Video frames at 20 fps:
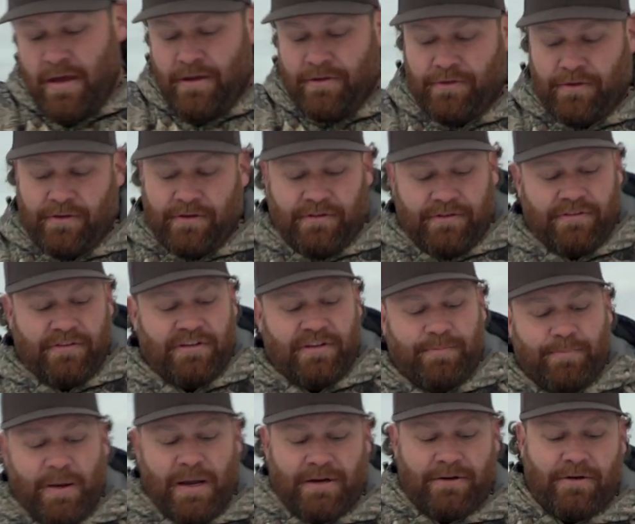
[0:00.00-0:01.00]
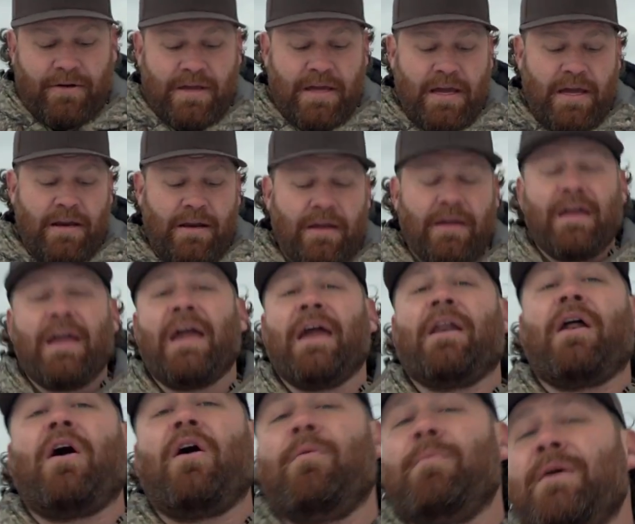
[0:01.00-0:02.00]
So this is the Spectre kit,
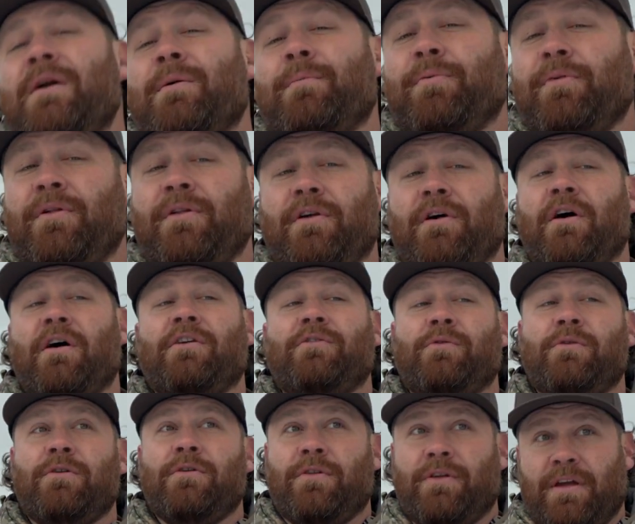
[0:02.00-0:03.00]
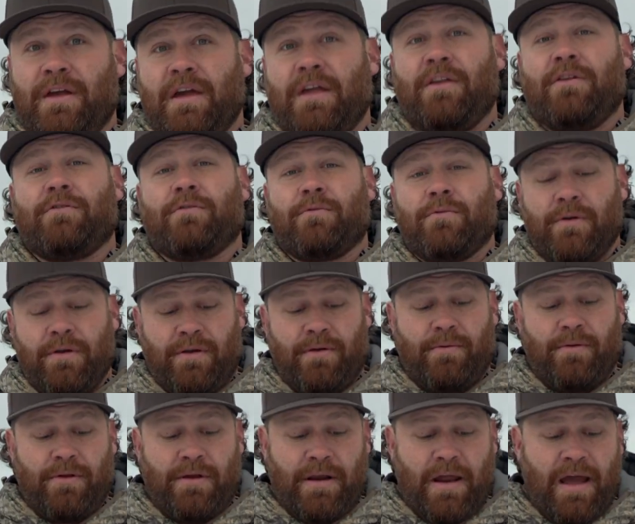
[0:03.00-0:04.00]
and I'll be completely honest with you, the kit is really,
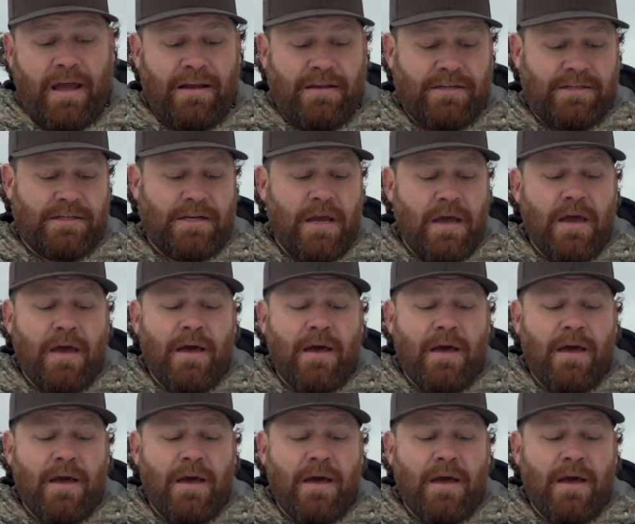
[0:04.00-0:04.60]
really nice,